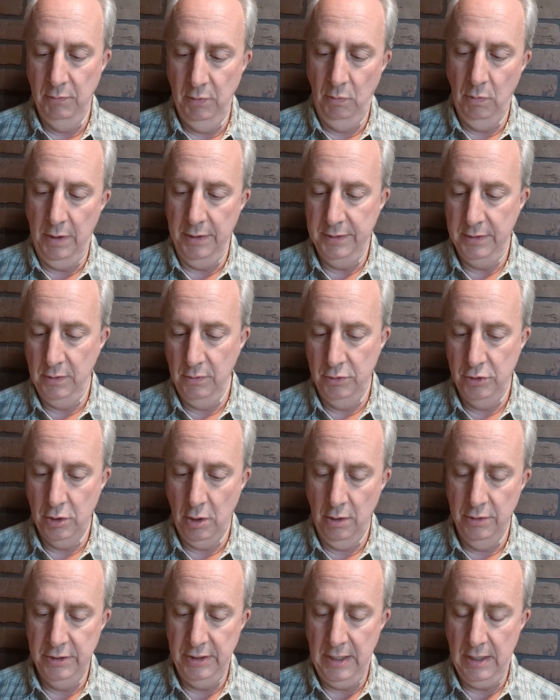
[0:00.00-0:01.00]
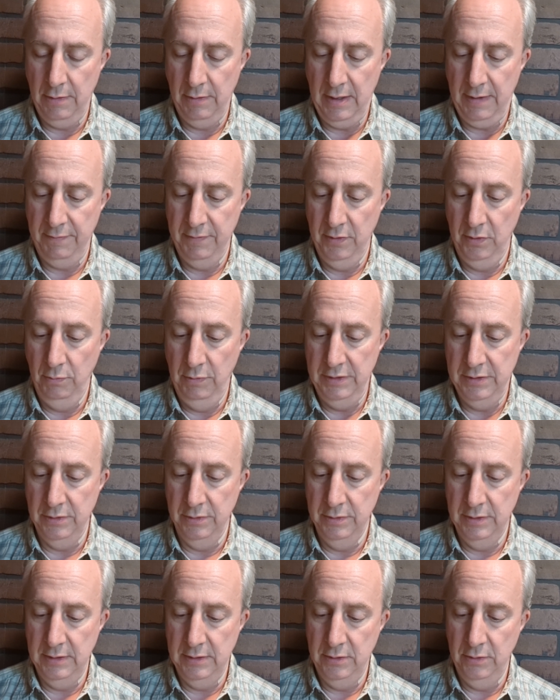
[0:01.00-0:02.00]
would want to go charging out after the
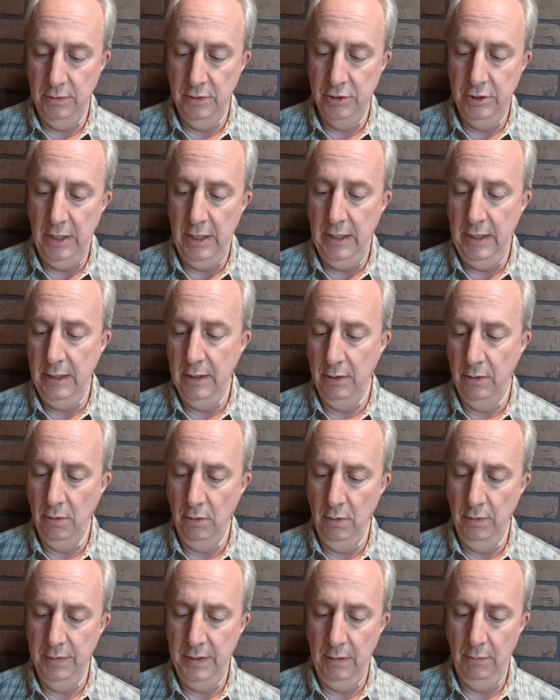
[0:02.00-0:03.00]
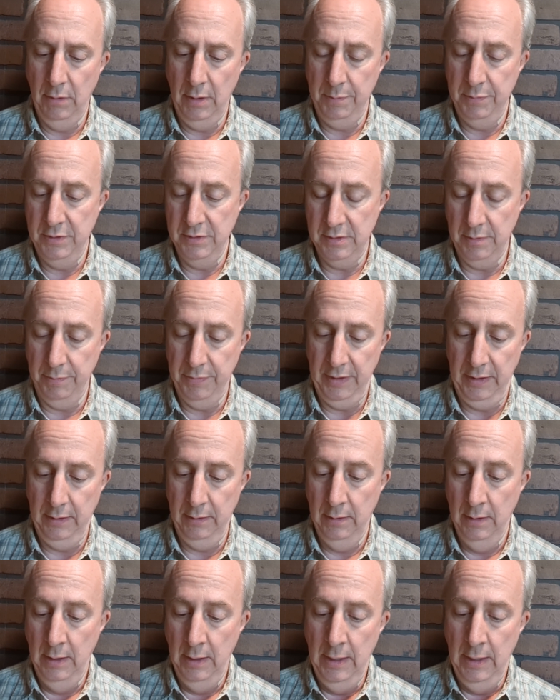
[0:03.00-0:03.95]
wizards as soon as he had heard they were up to something.